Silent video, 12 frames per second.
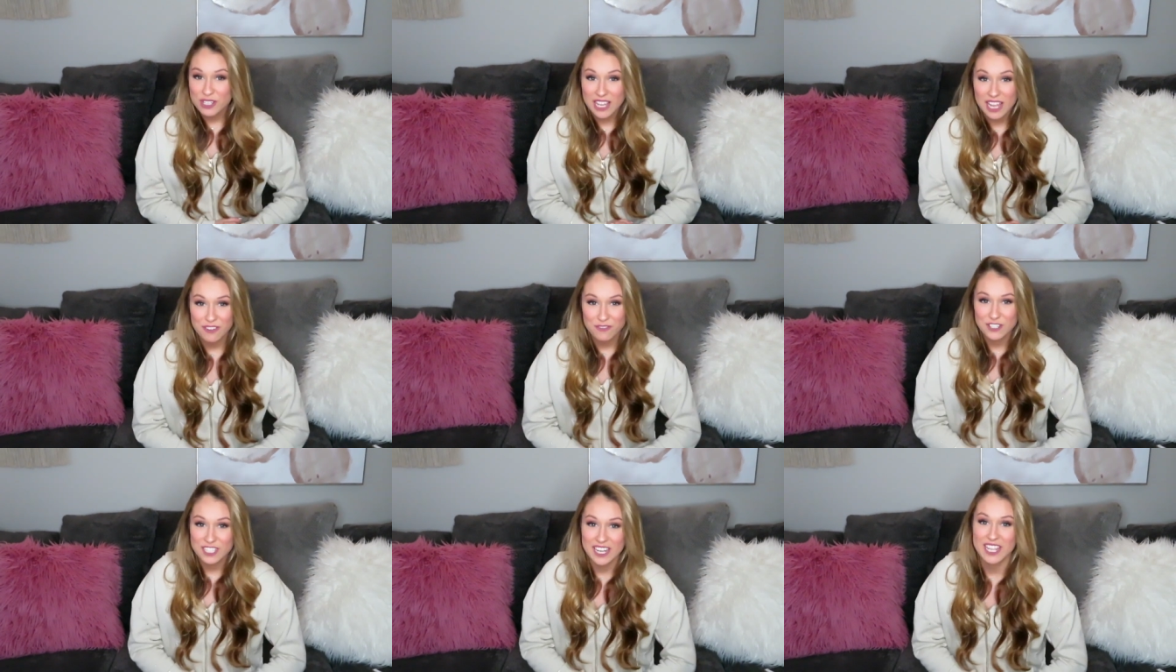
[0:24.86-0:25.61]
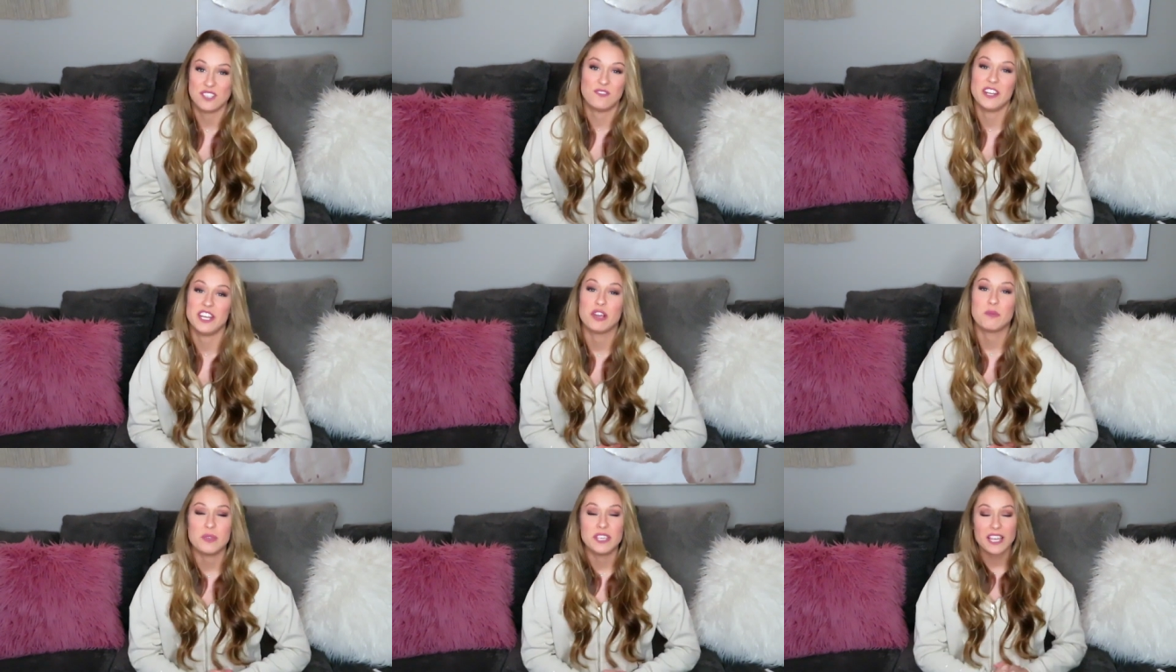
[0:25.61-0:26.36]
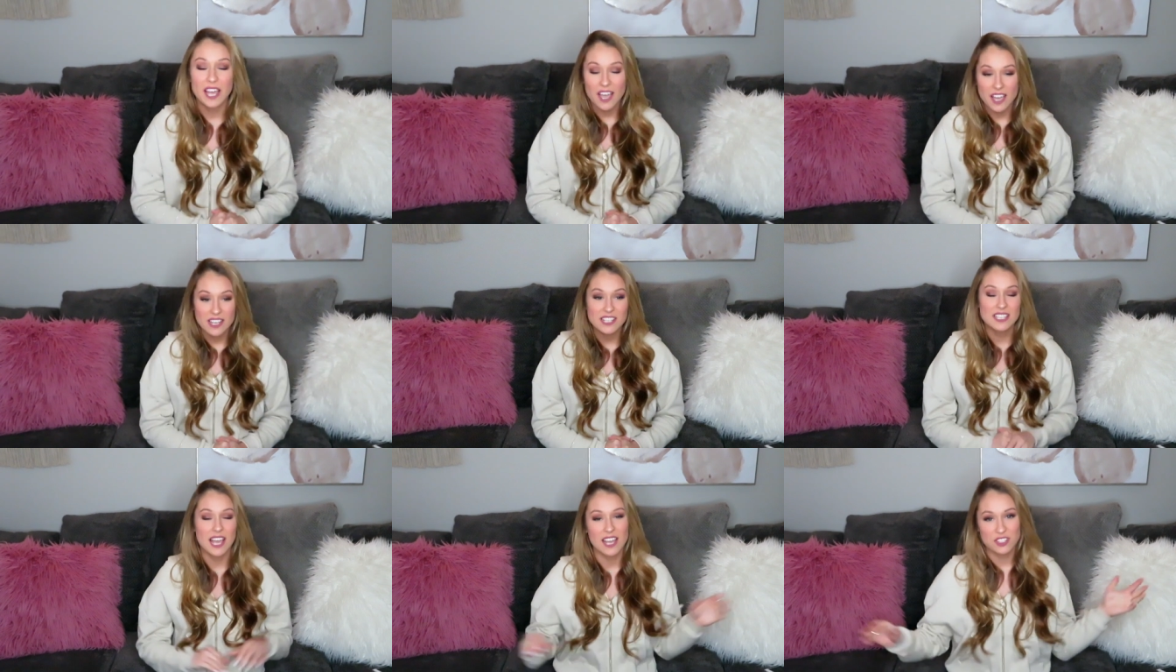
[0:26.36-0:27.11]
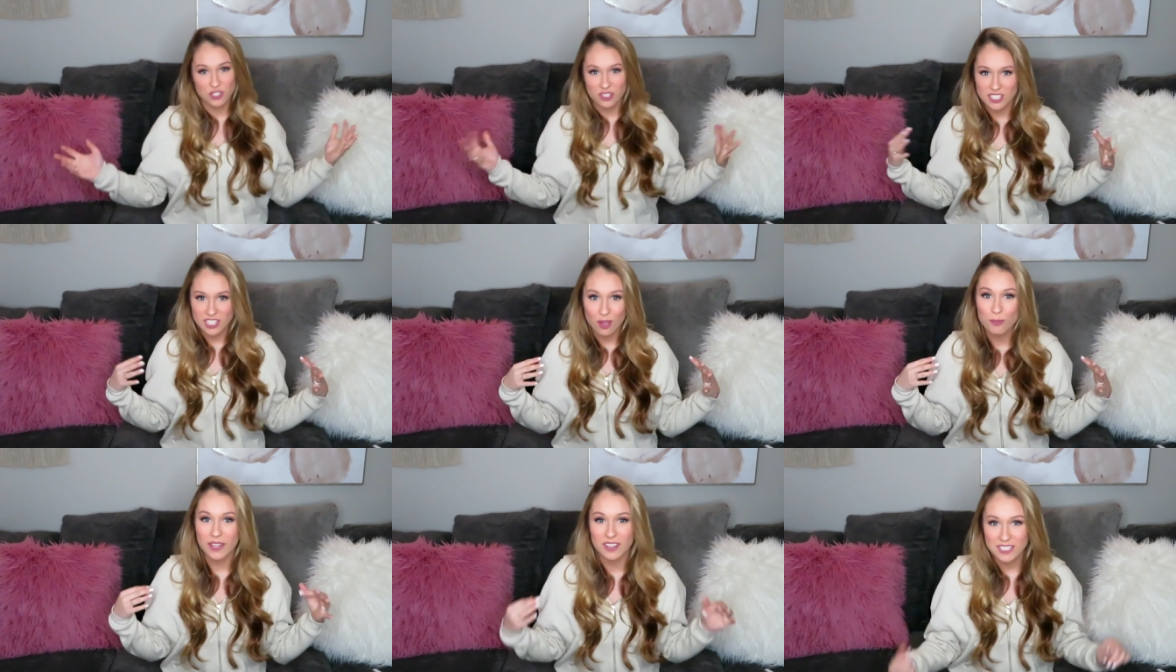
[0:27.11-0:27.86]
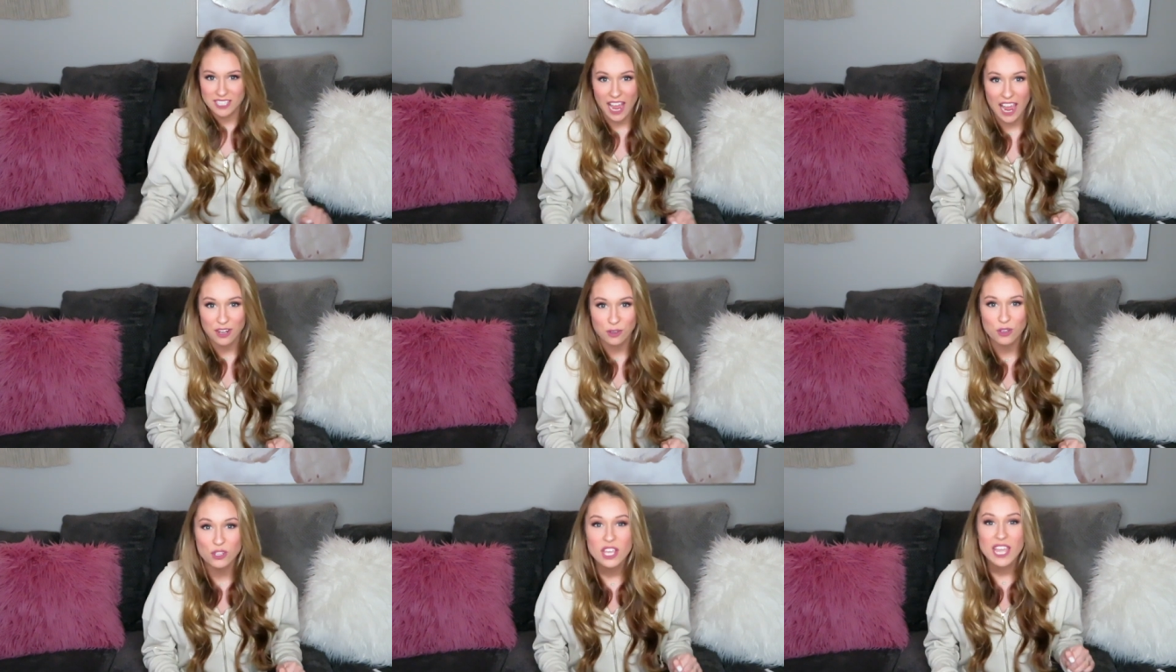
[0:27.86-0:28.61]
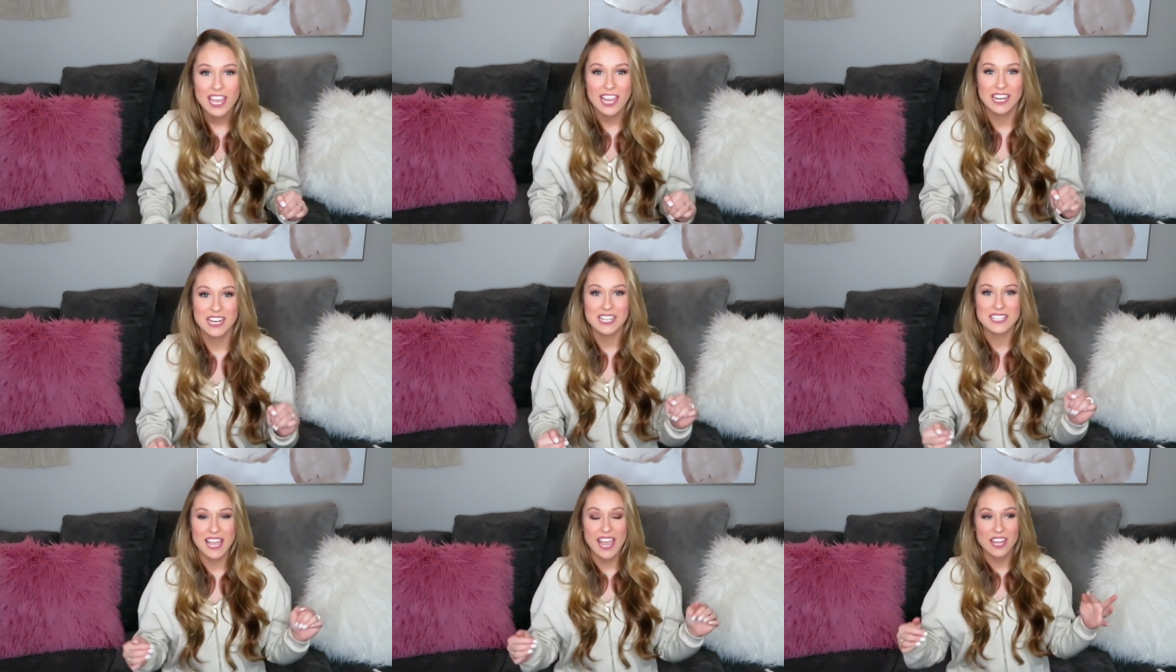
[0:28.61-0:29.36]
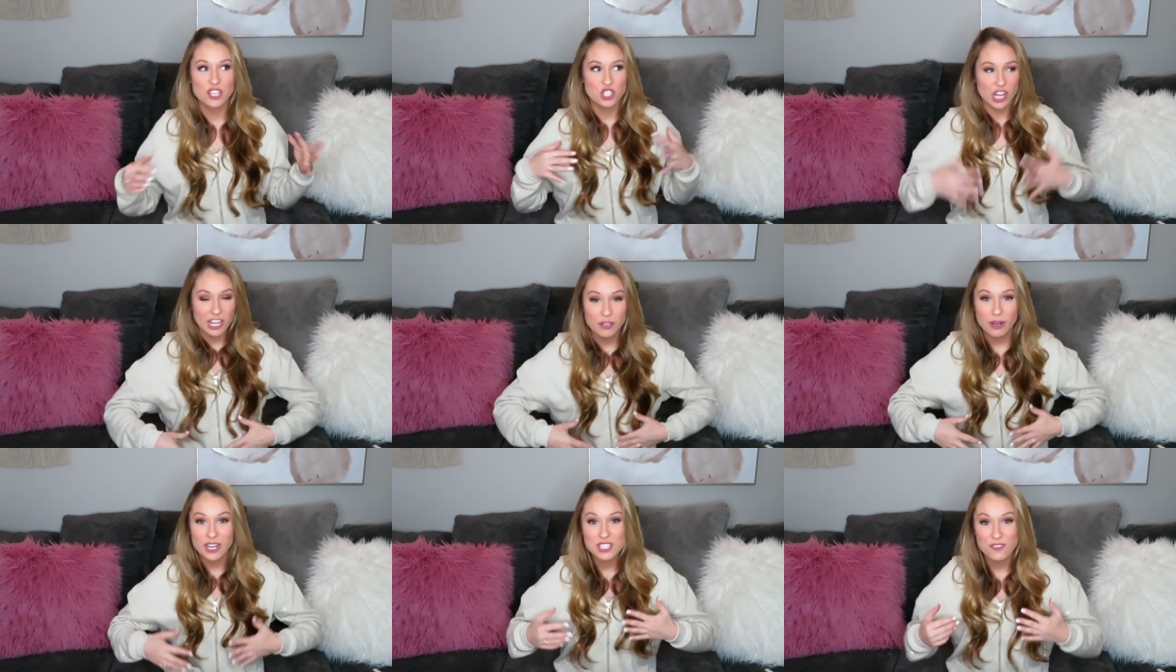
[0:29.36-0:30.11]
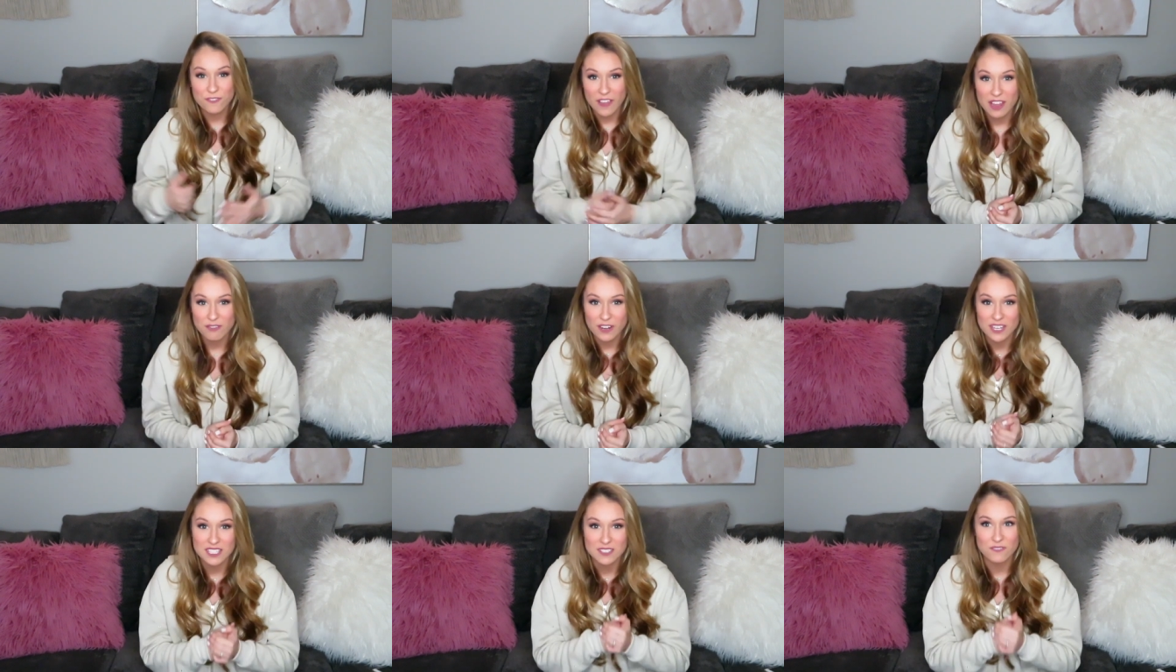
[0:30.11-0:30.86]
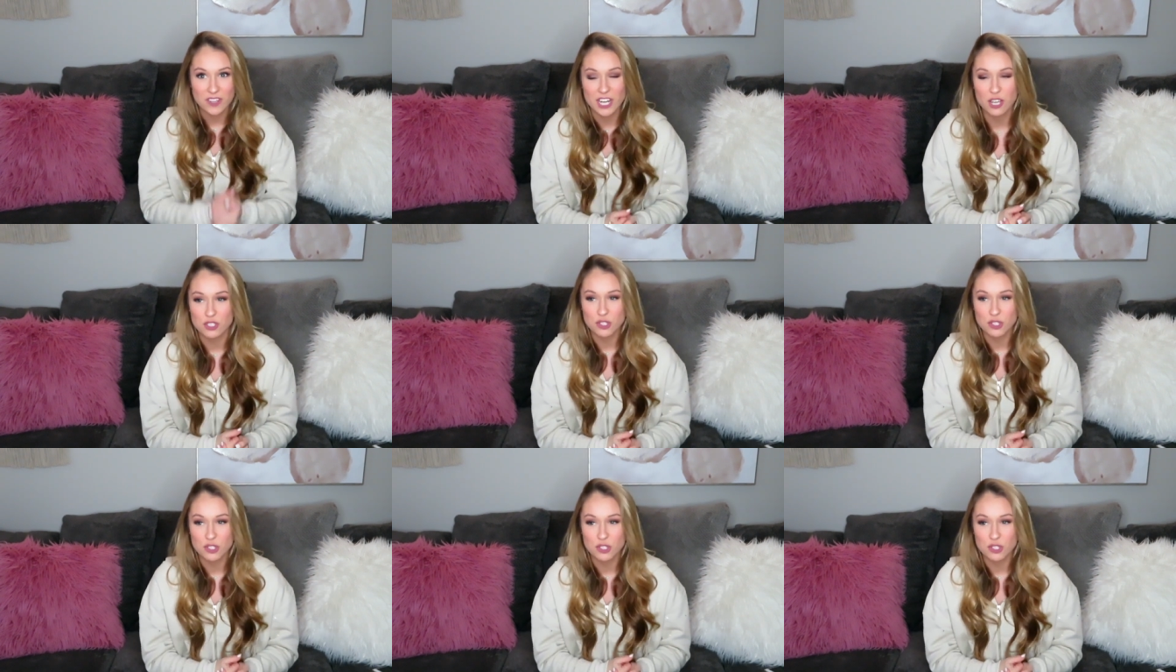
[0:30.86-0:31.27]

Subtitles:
excited for today's video because, as you can tell by the title, it is a January's favorites video.